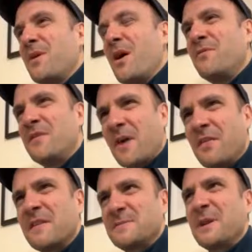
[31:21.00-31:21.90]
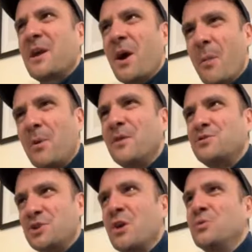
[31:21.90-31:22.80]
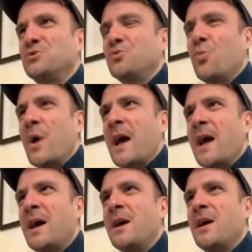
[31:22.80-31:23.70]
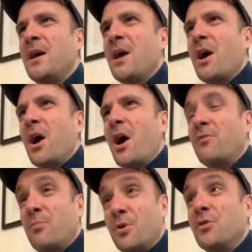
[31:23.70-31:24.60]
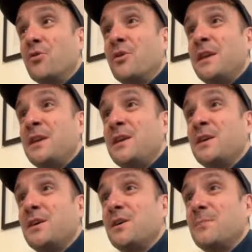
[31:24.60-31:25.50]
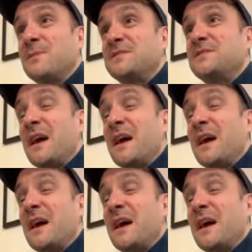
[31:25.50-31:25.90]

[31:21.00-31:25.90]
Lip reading: I think there's been a couple of shows where I've put the Mrs.